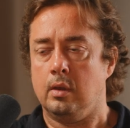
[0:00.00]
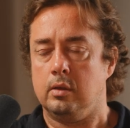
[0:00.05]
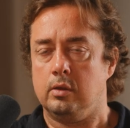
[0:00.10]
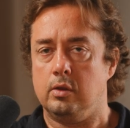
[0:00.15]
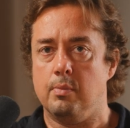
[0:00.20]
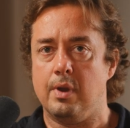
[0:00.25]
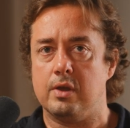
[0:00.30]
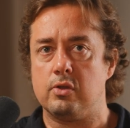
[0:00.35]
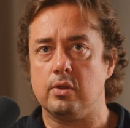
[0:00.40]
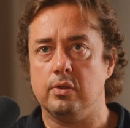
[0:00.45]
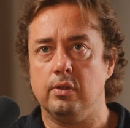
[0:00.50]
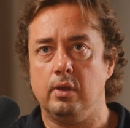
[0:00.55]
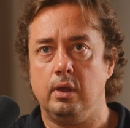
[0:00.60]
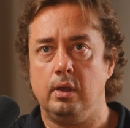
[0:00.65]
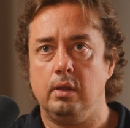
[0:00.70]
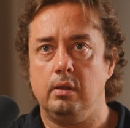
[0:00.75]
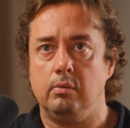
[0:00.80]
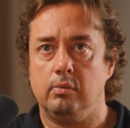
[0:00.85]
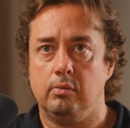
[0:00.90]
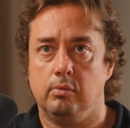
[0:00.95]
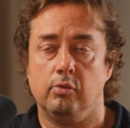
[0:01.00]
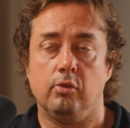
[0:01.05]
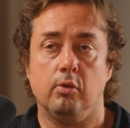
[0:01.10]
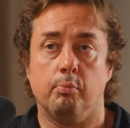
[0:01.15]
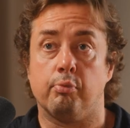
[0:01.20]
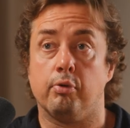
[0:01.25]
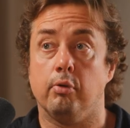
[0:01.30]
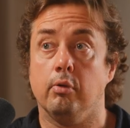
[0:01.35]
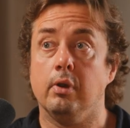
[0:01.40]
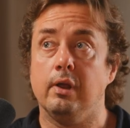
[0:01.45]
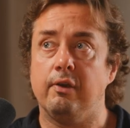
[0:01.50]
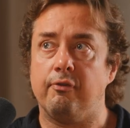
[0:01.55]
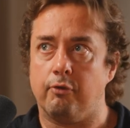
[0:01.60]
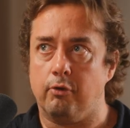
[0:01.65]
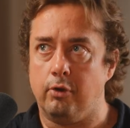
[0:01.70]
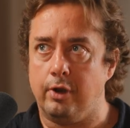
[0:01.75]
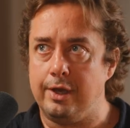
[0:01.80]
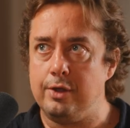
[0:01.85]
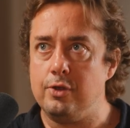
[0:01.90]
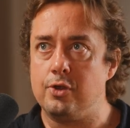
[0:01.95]
You mentioned the
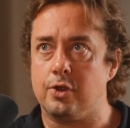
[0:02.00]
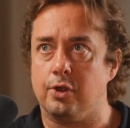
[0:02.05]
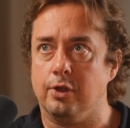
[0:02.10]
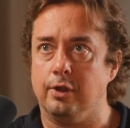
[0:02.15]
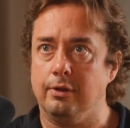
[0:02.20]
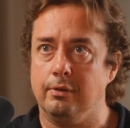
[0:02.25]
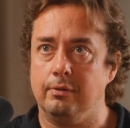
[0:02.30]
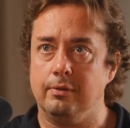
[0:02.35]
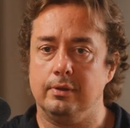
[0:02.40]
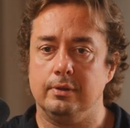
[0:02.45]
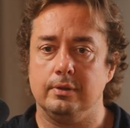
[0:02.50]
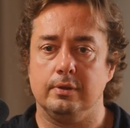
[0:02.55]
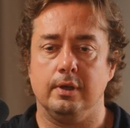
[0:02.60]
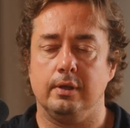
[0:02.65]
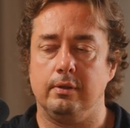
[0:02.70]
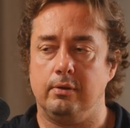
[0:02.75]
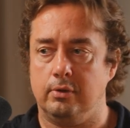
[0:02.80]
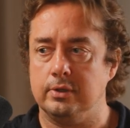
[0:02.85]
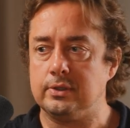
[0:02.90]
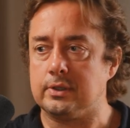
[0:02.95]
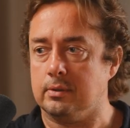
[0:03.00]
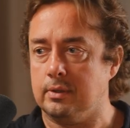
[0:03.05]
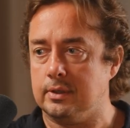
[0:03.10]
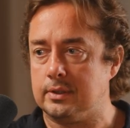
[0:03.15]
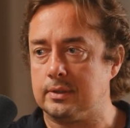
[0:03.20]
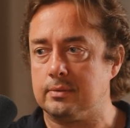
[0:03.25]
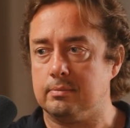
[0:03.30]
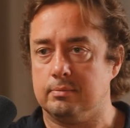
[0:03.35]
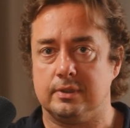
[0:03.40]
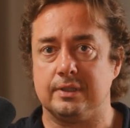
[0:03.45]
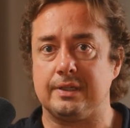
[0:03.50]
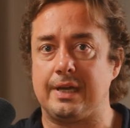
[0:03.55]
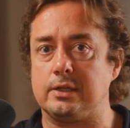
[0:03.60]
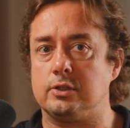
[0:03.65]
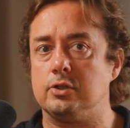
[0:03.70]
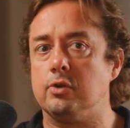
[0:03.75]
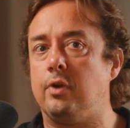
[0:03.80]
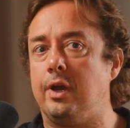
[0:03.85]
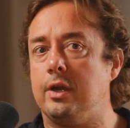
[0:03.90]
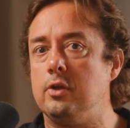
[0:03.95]
proliferation and there is this
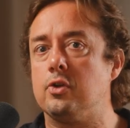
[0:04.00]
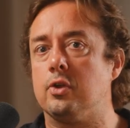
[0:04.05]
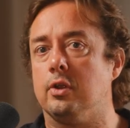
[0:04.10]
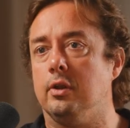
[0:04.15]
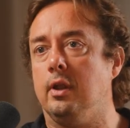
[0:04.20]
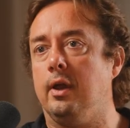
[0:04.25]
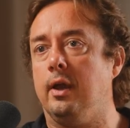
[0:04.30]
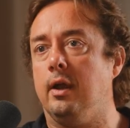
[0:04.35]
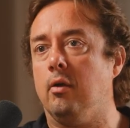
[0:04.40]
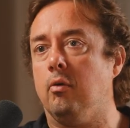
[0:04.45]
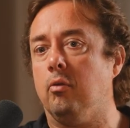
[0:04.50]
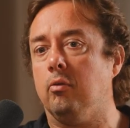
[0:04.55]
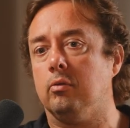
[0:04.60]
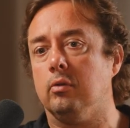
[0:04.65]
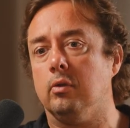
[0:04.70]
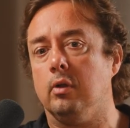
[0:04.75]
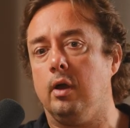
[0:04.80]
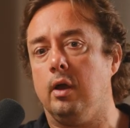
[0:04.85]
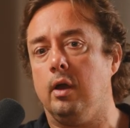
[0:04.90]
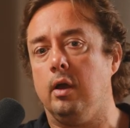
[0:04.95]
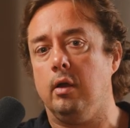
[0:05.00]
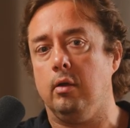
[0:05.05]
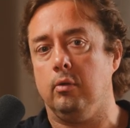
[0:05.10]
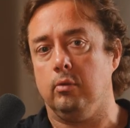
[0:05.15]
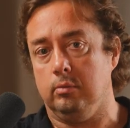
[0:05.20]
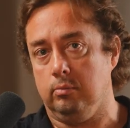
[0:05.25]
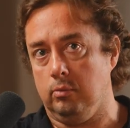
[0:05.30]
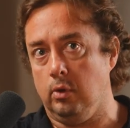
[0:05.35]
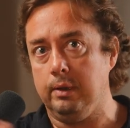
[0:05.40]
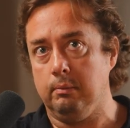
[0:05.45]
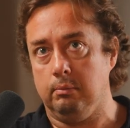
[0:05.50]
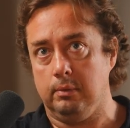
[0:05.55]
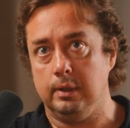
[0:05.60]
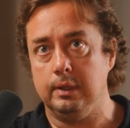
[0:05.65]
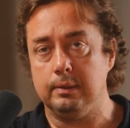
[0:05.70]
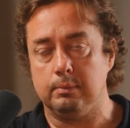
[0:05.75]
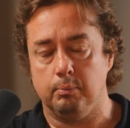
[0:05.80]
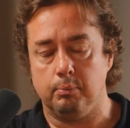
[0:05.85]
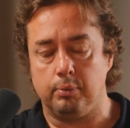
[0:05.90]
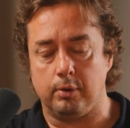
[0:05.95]
saturation now, and
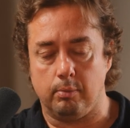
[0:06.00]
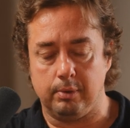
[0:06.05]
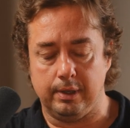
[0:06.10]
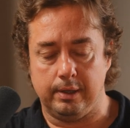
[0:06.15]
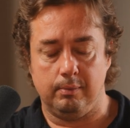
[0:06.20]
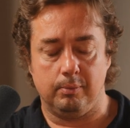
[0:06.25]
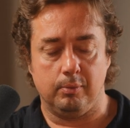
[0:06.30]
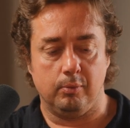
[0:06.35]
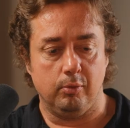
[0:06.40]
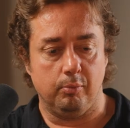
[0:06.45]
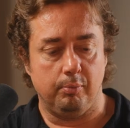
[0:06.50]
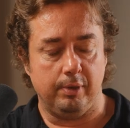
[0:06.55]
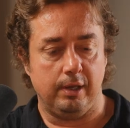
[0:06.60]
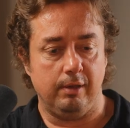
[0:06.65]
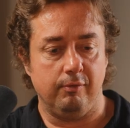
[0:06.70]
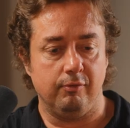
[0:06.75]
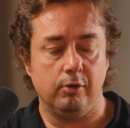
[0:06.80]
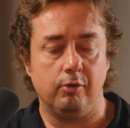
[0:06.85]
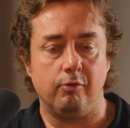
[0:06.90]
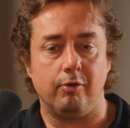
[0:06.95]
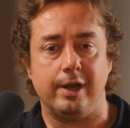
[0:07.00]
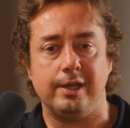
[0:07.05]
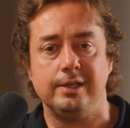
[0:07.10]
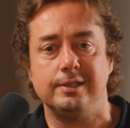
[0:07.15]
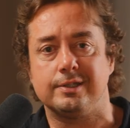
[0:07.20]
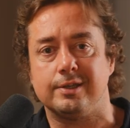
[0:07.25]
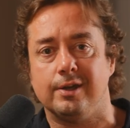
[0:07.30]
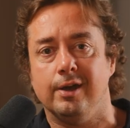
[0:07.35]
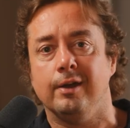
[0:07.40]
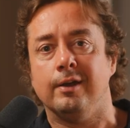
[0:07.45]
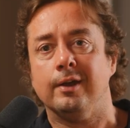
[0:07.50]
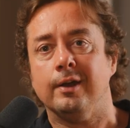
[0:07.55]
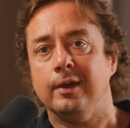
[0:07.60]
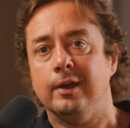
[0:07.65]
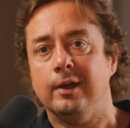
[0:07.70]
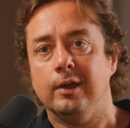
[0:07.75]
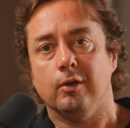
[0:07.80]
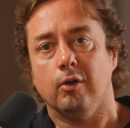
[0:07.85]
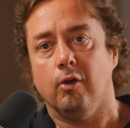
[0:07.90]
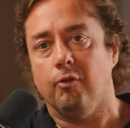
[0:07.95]
it probably will be even greater
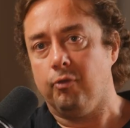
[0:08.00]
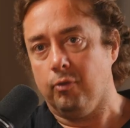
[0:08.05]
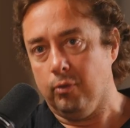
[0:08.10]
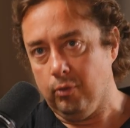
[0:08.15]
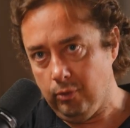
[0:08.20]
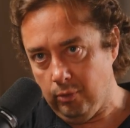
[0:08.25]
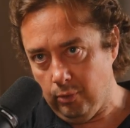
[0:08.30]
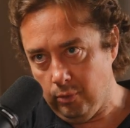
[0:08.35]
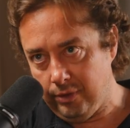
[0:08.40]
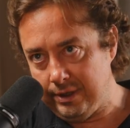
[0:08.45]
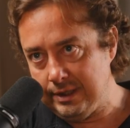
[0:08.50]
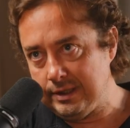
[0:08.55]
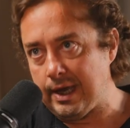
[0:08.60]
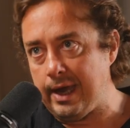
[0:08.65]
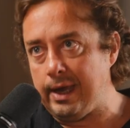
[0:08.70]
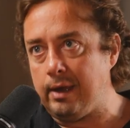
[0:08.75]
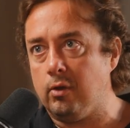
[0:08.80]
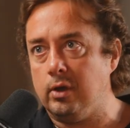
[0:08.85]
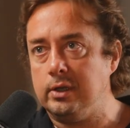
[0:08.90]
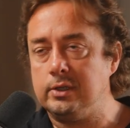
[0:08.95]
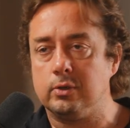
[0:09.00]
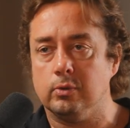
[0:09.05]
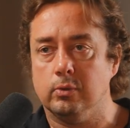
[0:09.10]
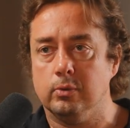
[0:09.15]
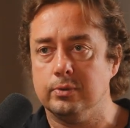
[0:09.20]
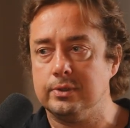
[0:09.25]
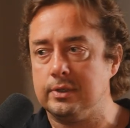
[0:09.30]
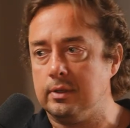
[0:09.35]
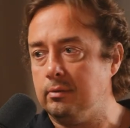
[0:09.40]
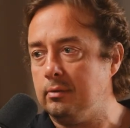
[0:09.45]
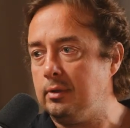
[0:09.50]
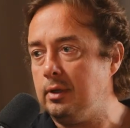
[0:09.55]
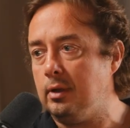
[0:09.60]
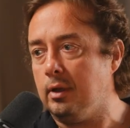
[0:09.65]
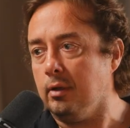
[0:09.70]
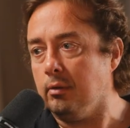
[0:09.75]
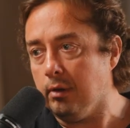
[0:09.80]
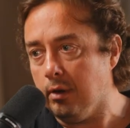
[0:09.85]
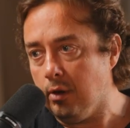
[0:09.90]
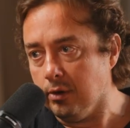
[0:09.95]
of all these AI tools and, you
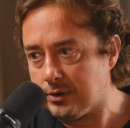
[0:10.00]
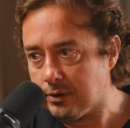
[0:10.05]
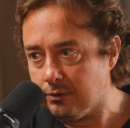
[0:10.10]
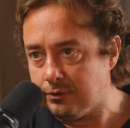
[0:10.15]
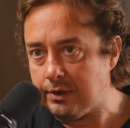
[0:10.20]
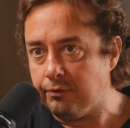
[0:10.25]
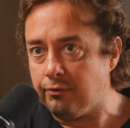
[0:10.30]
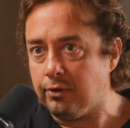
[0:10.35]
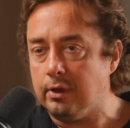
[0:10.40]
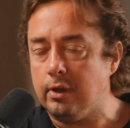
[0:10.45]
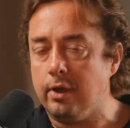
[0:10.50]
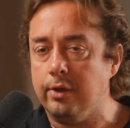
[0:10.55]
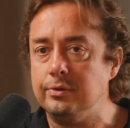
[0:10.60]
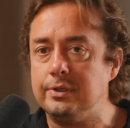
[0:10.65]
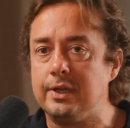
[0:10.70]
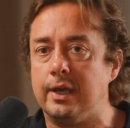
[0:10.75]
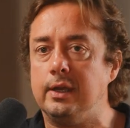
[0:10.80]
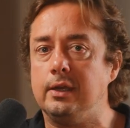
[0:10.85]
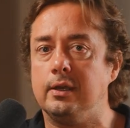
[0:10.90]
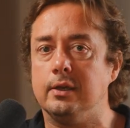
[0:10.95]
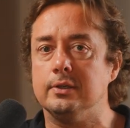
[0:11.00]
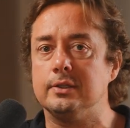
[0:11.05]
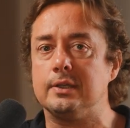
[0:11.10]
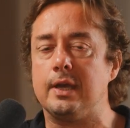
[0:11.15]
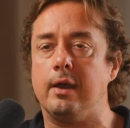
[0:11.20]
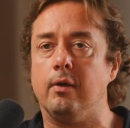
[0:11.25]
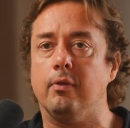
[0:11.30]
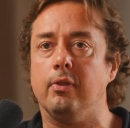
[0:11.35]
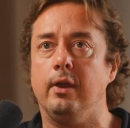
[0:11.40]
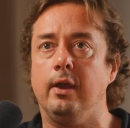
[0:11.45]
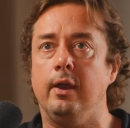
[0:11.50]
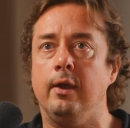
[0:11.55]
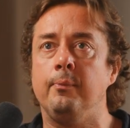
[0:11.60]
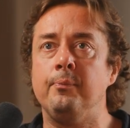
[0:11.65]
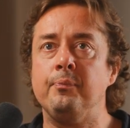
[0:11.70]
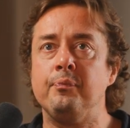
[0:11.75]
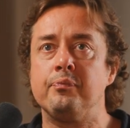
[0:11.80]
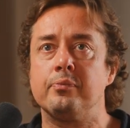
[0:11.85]
know, lots of different note takers out there.